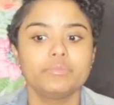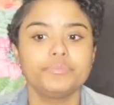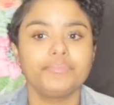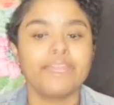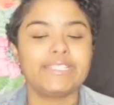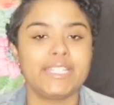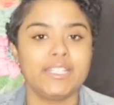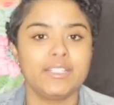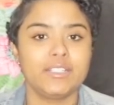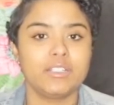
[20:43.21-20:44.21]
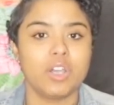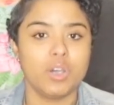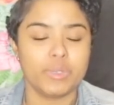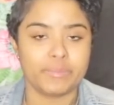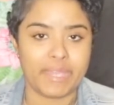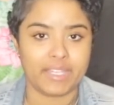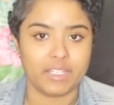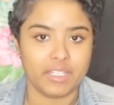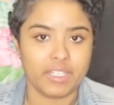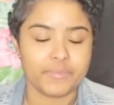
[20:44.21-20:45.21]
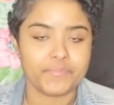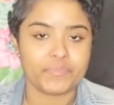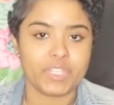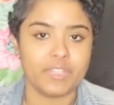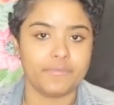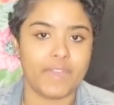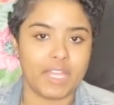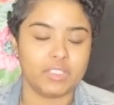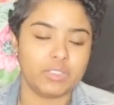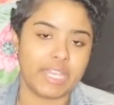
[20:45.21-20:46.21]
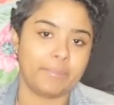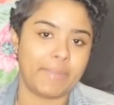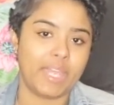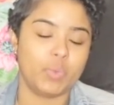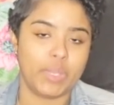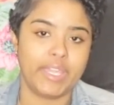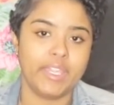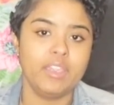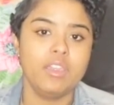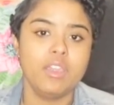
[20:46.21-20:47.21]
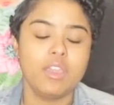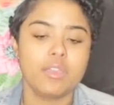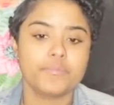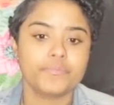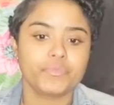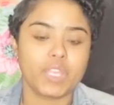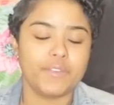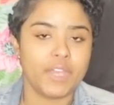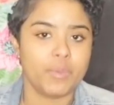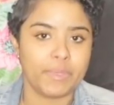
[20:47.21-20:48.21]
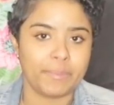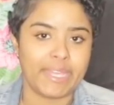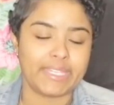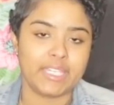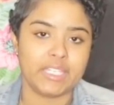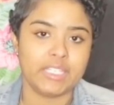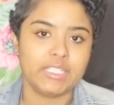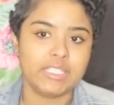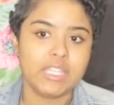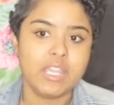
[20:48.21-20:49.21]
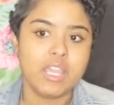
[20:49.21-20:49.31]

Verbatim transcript: if I didn't go with my gut and follow like my way of helping my kids,